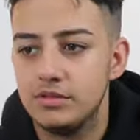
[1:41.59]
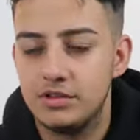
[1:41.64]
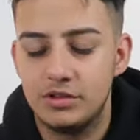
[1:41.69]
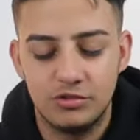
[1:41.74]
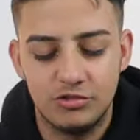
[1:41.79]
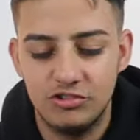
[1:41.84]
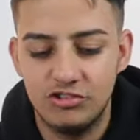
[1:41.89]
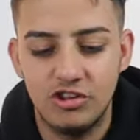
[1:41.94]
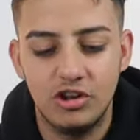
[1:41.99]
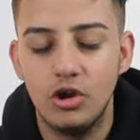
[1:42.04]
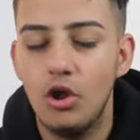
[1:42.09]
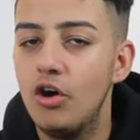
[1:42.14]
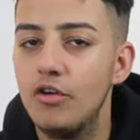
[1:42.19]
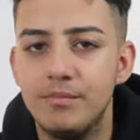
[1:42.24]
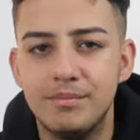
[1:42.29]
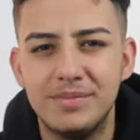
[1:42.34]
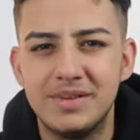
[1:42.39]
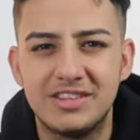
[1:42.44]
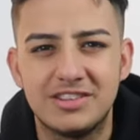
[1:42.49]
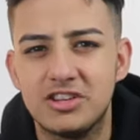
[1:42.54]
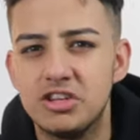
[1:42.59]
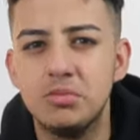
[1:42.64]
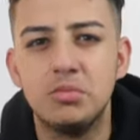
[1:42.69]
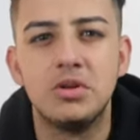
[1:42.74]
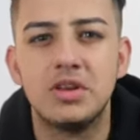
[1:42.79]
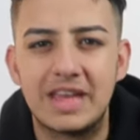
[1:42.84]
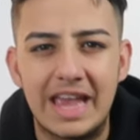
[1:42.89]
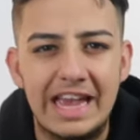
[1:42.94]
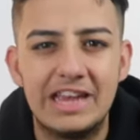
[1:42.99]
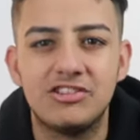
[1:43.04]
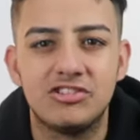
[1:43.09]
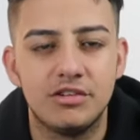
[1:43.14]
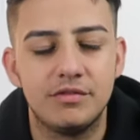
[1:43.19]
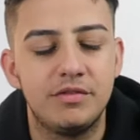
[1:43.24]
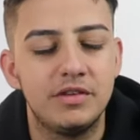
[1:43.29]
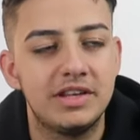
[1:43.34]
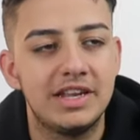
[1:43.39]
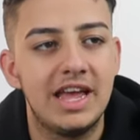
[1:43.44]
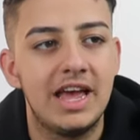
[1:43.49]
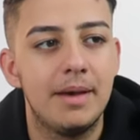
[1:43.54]
There was just a lot of miscommunication, I
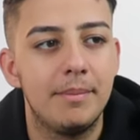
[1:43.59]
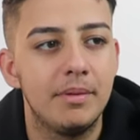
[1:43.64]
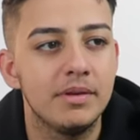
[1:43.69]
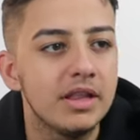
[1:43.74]
think, there,